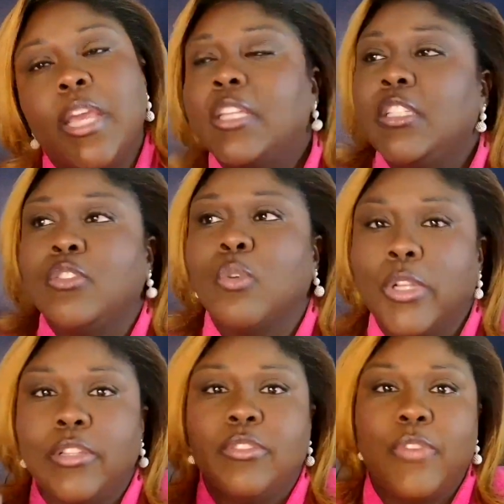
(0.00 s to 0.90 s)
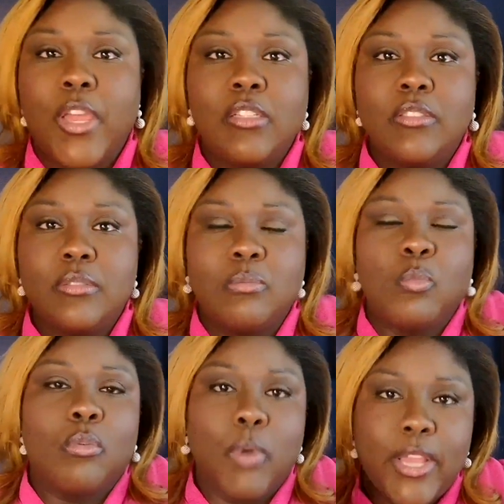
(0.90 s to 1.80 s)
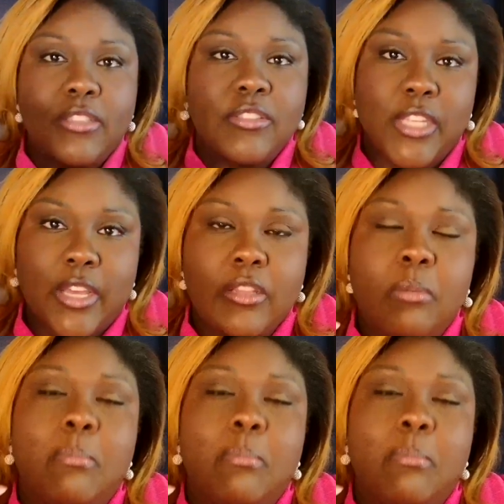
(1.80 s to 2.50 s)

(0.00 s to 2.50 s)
at least on its face, were raised together.